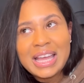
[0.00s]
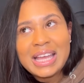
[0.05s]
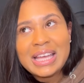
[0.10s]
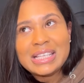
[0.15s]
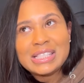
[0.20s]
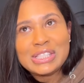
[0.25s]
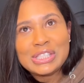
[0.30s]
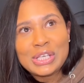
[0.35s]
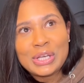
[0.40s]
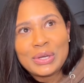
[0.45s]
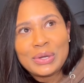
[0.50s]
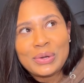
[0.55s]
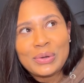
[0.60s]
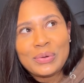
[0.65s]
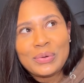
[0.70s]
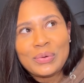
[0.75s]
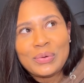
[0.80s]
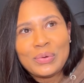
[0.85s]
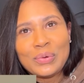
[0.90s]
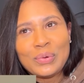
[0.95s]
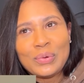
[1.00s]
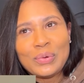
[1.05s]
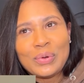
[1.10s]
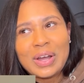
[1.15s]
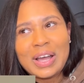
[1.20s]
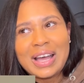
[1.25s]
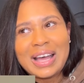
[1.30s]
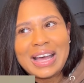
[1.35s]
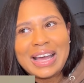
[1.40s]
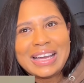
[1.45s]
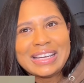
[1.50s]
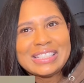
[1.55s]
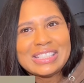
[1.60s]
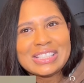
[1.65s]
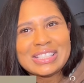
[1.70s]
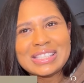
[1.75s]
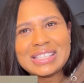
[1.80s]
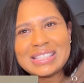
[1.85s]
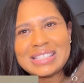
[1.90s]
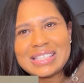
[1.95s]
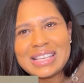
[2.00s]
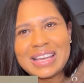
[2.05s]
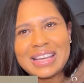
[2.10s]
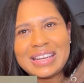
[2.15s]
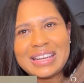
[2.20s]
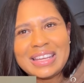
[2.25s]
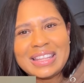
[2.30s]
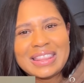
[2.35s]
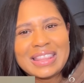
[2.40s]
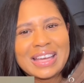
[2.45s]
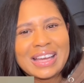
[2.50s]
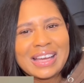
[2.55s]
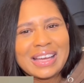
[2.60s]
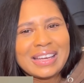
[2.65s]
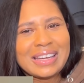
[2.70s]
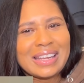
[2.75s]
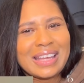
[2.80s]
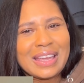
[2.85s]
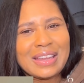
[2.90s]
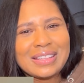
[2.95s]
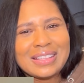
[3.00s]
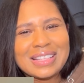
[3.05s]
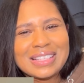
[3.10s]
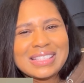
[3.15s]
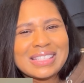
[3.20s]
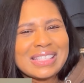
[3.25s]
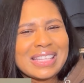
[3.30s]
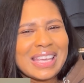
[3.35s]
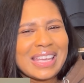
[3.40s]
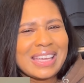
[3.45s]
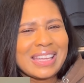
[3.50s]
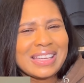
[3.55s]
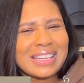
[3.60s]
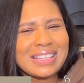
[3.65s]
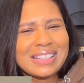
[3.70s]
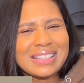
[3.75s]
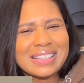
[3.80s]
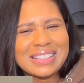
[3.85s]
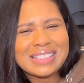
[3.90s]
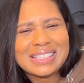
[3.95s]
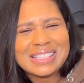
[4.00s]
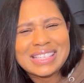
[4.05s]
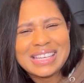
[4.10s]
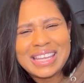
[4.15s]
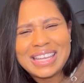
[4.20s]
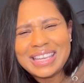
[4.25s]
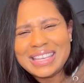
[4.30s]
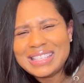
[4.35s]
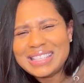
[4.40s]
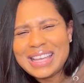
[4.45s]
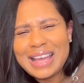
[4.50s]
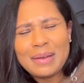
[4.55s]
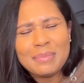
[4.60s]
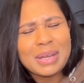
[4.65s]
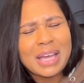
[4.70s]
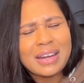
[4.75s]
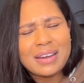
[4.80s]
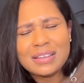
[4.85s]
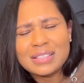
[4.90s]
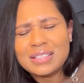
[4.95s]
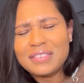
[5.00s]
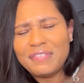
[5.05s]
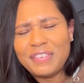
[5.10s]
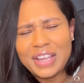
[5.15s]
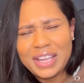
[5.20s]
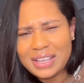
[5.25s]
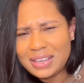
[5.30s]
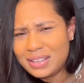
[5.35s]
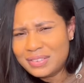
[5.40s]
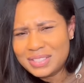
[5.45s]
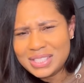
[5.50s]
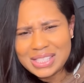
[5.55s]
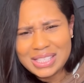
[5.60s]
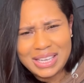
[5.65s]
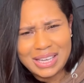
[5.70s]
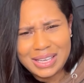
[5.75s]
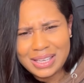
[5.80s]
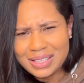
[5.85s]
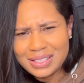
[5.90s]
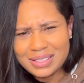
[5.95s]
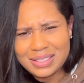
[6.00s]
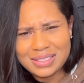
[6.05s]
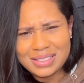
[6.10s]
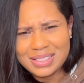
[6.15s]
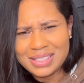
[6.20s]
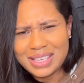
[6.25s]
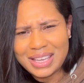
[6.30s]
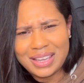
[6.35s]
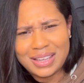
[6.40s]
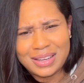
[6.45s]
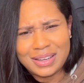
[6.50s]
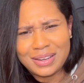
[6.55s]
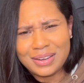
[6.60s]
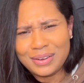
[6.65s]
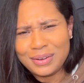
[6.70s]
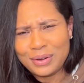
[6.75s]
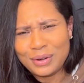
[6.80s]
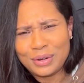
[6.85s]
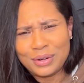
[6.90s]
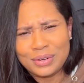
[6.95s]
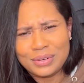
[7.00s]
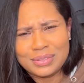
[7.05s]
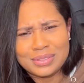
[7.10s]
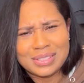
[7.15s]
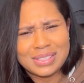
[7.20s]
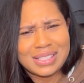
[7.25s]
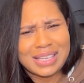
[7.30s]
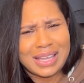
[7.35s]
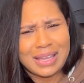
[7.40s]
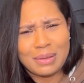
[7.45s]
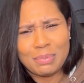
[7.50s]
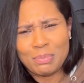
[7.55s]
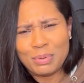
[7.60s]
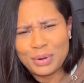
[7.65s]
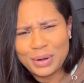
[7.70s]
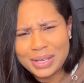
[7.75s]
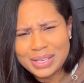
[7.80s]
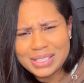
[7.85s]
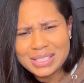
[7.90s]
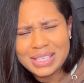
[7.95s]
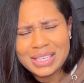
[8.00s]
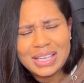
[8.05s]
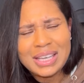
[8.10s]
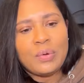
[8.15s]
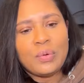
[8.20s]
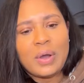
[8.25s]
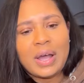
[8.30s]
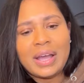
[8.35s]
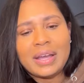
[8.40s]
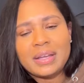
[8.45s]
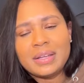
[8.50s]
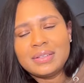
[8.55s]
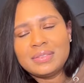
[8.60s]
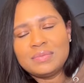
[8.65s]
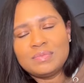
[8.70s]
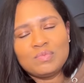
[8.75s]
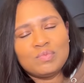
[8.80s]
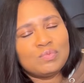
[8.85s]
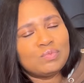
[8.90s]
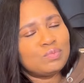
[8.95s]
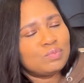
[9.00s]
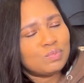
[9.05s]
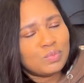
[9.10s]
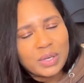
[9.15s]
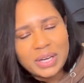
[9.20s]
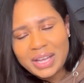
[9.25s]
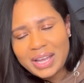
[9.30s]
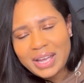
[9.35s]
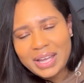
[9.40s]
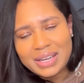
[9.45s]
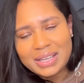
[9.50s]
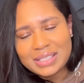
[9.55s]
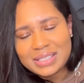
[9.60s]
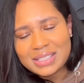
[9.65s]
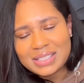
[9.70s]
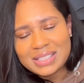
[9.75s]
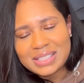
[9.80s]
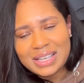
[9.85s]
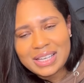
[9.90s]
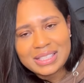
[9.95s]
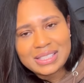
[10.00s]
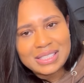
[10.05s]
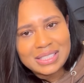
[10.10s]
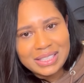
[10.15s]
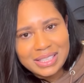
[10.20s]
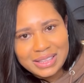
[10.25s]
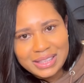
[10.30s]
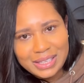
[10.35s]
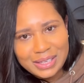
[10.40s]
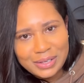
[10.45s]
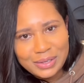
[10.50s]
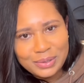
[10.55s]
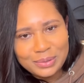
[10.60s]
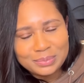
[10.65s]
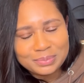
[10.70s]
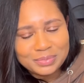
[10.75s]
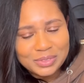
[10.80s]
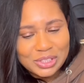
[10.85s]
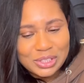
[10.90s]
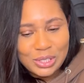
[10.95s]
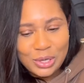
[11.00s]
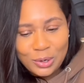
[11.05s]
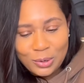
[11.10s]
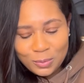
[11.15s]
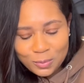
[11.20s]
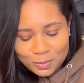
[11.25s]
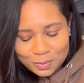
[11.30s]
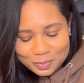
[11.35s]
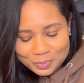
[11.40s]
So I just decided that the skin, the snakes, I'm not a fan of snake skin or snake print. So I went ahead and decided to let that go. So